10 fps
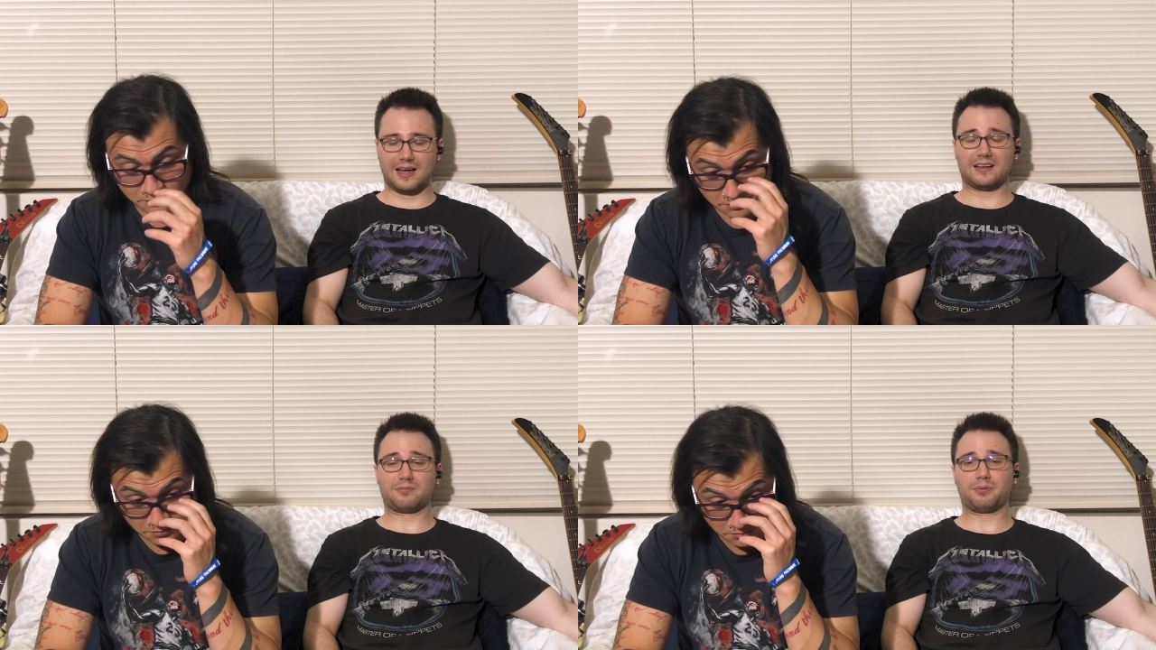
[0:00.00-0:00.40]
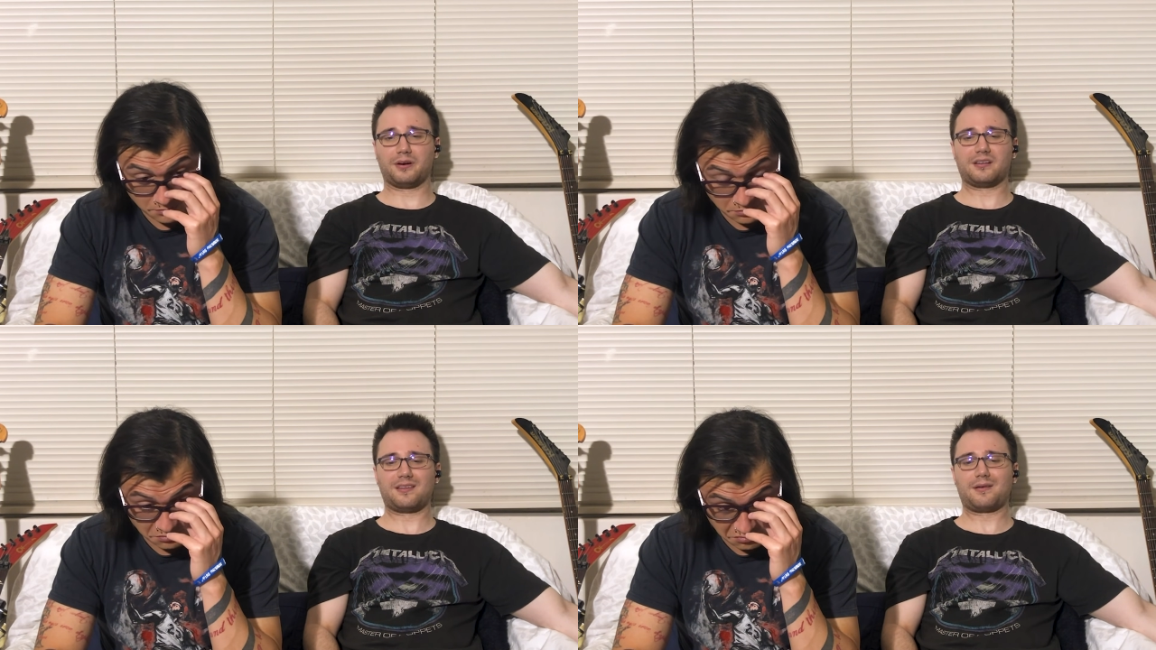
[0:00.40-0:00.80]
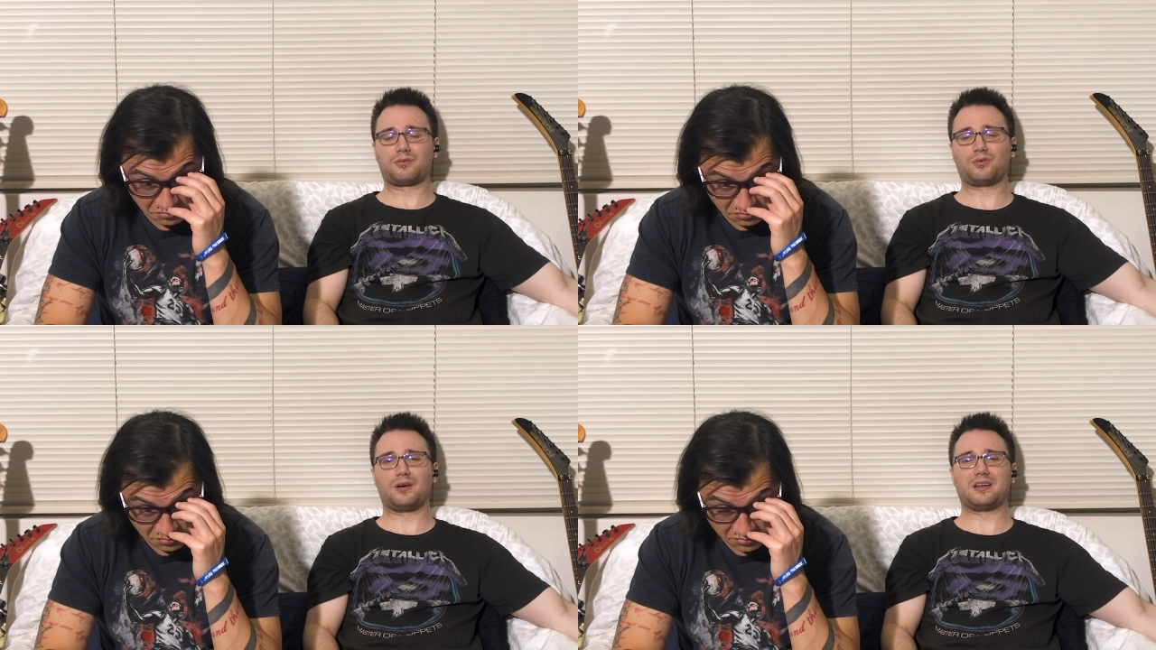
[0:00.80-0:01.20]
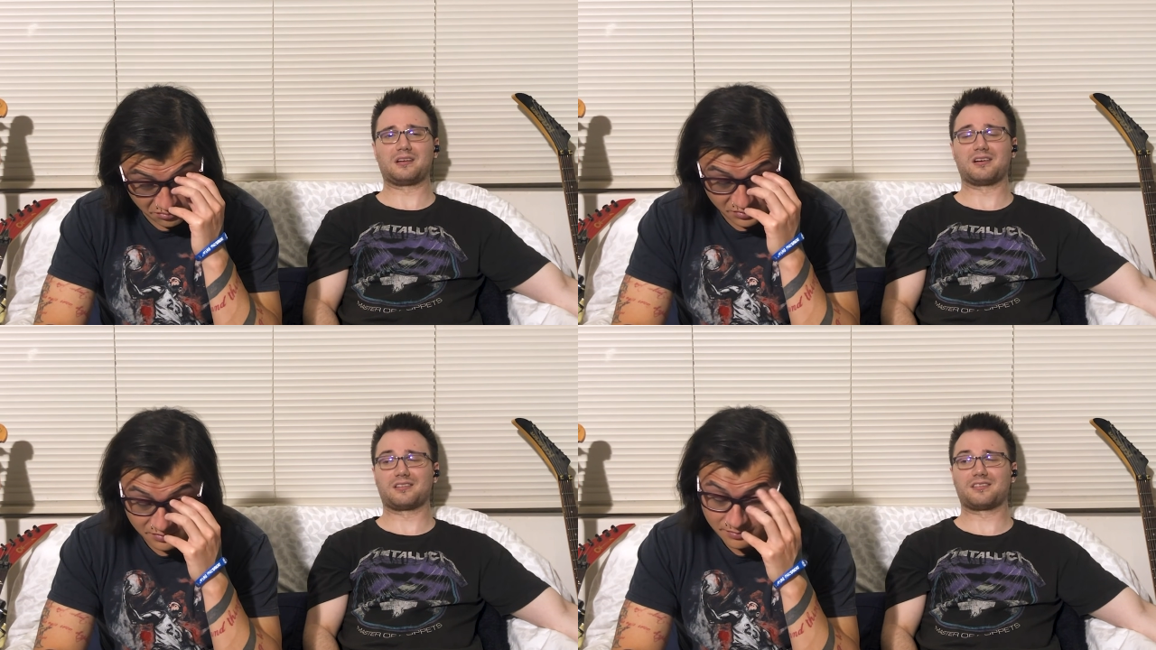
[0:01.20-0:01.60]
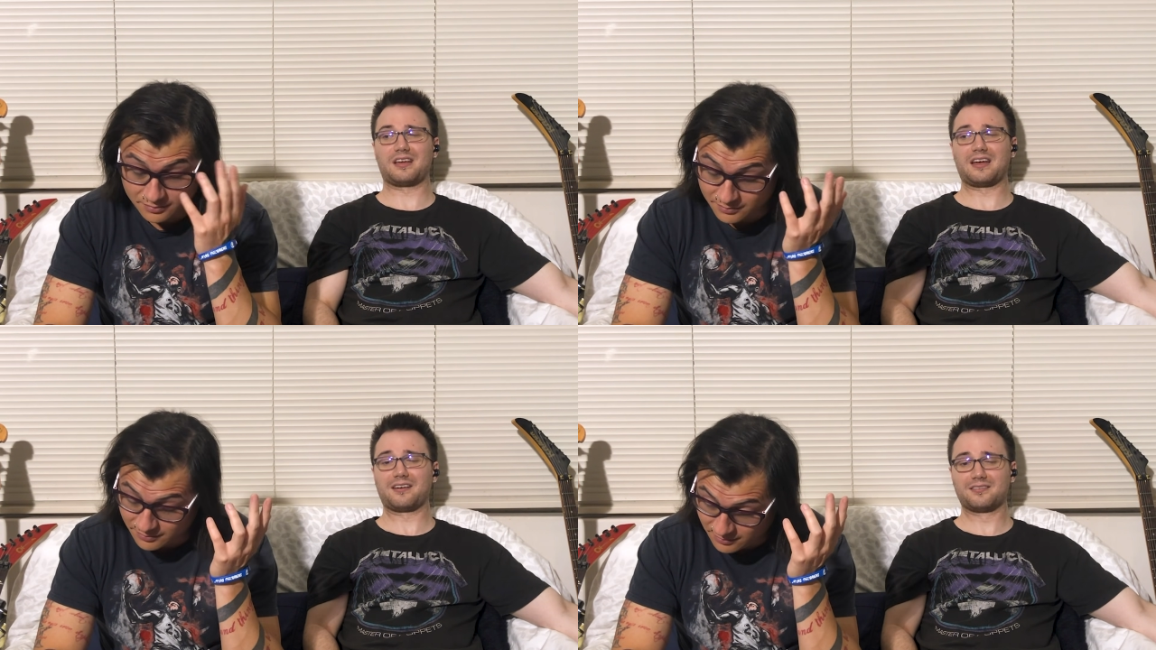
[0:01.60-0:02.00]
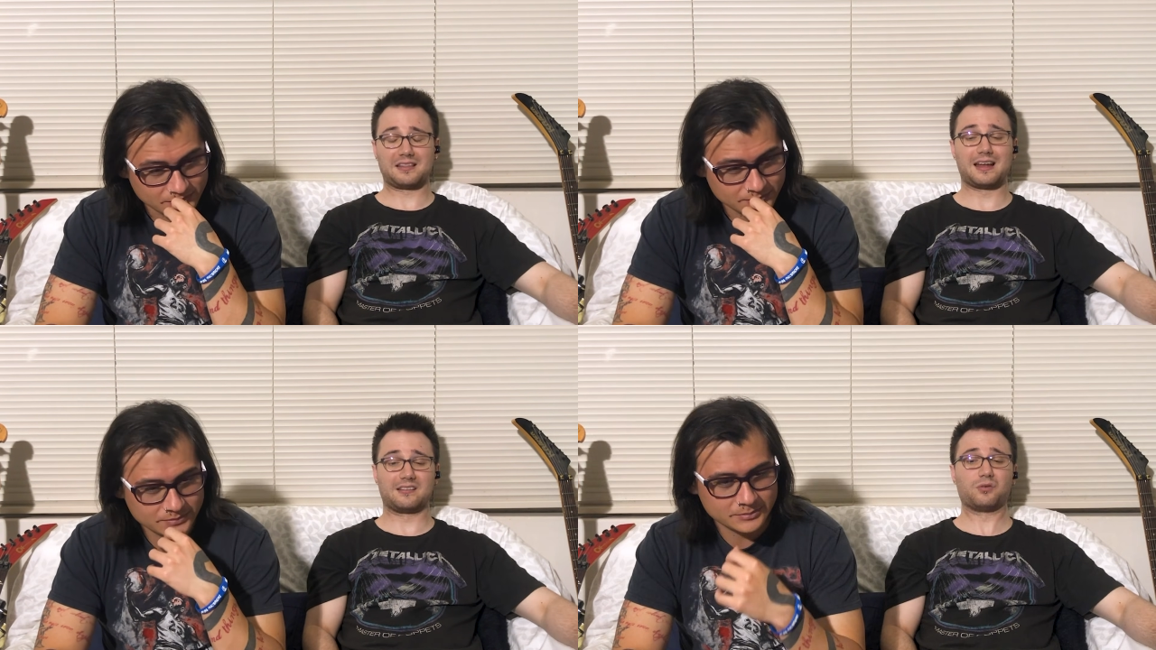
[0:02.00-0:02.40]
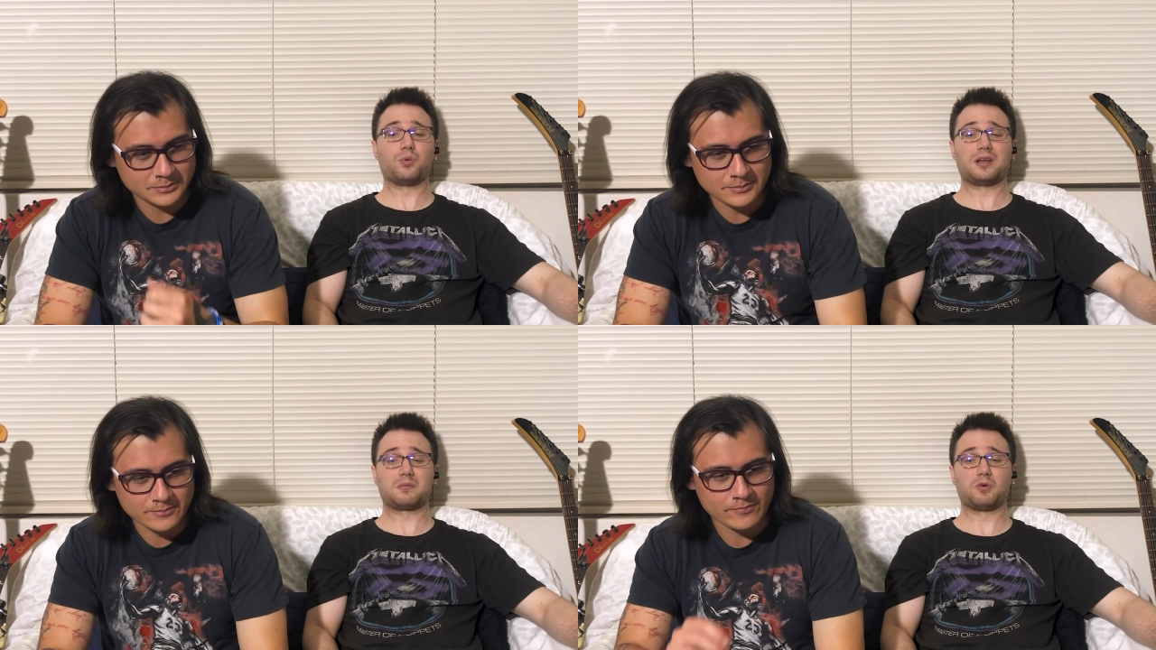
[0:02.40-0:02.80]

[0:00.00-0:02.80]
Speaker 1: That is pretty damn sweet, I gotta say. That is a winning